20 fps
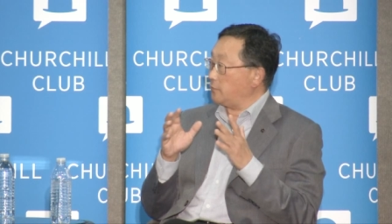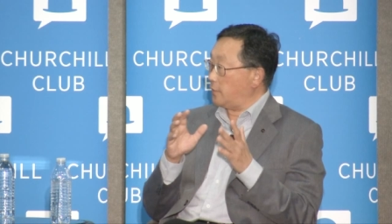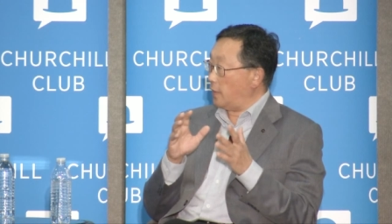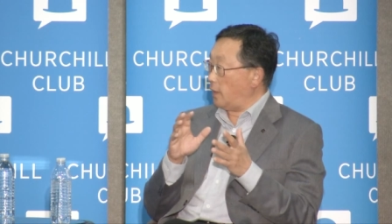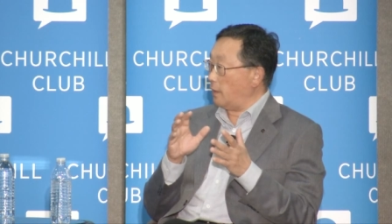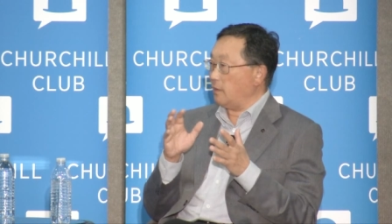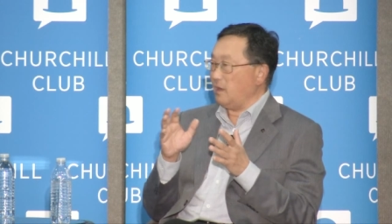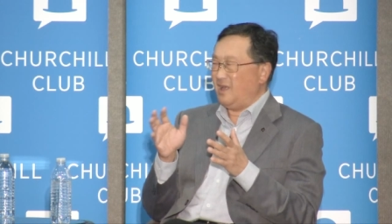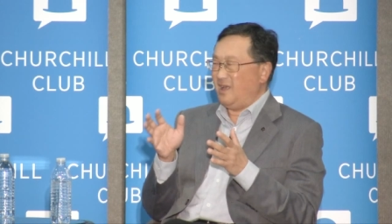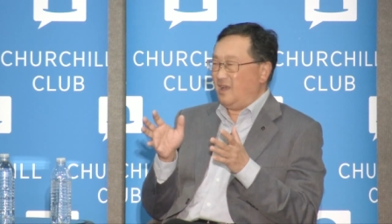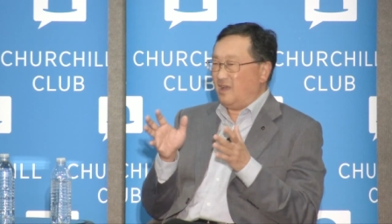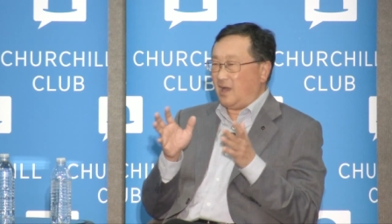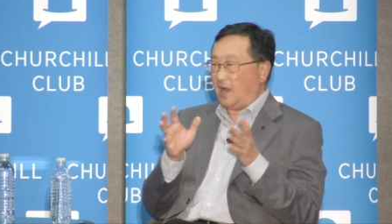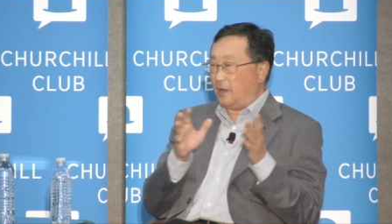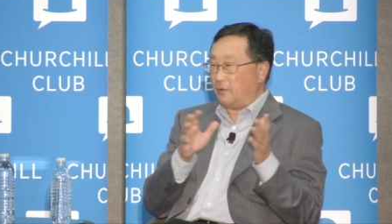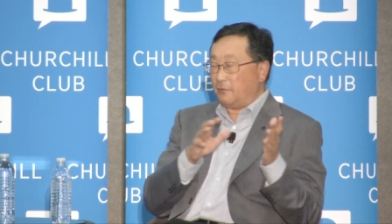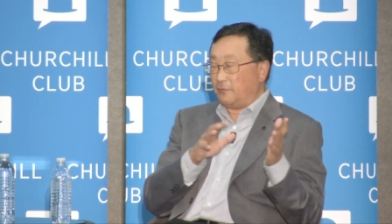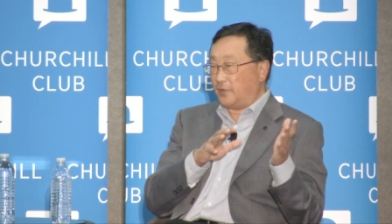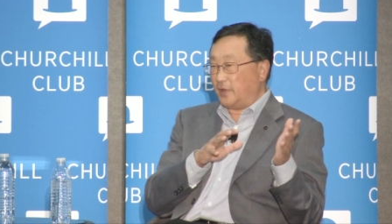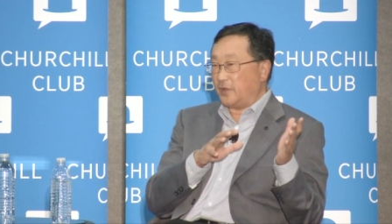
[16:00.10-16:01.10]
there.
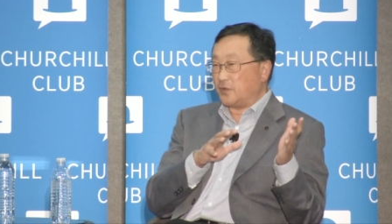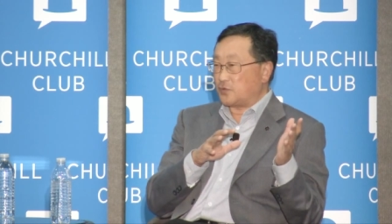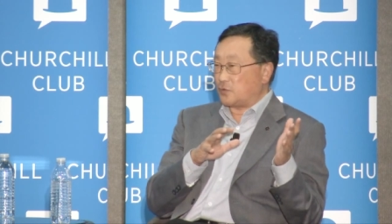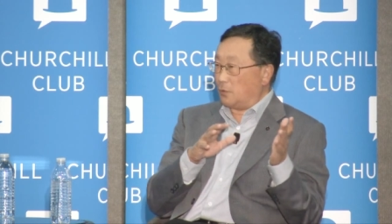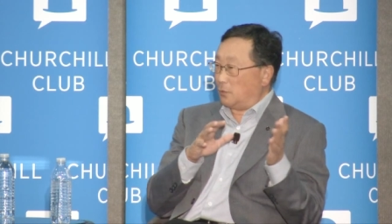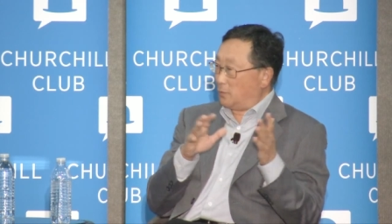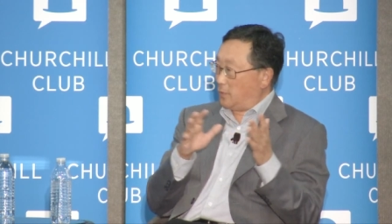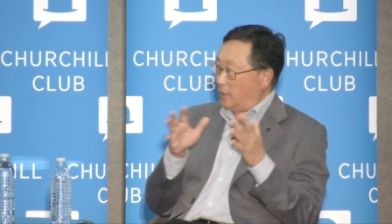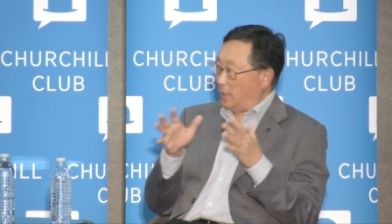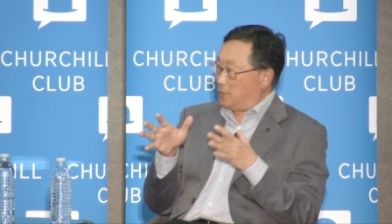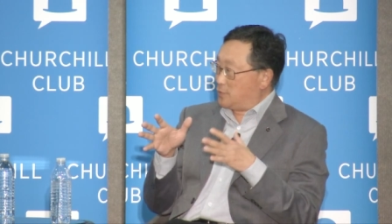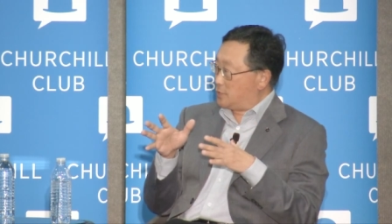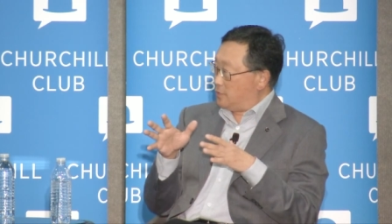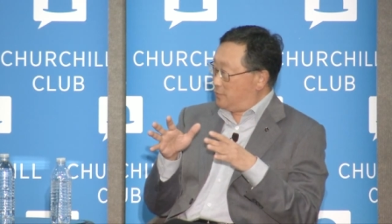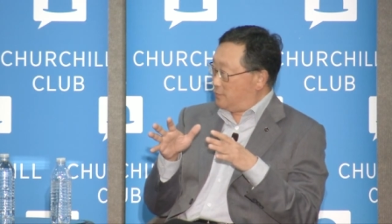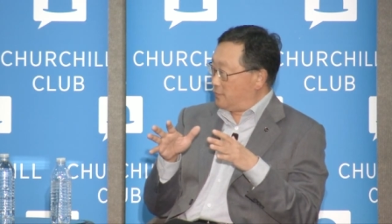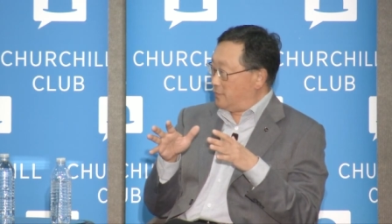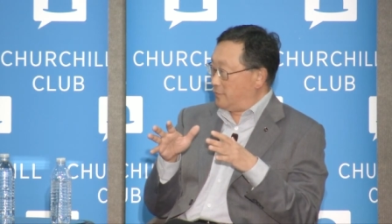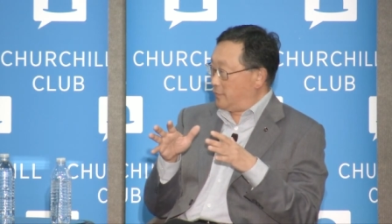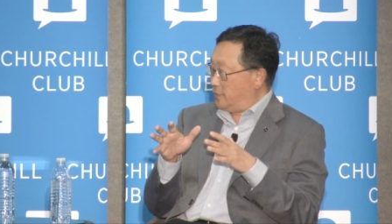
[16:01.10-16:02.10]
I don't think it's
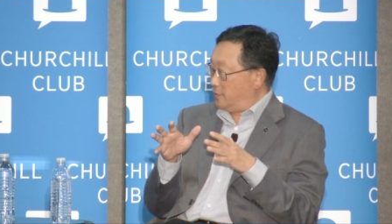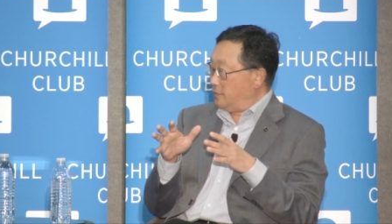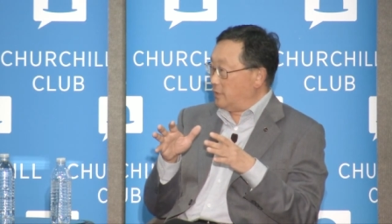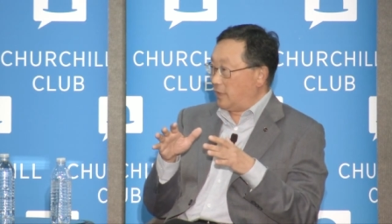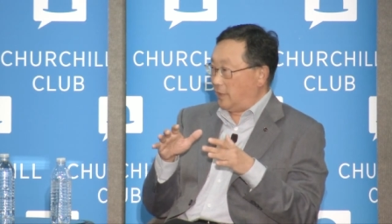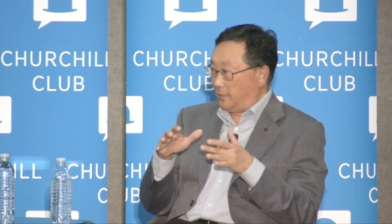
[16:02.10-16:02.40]
location driven.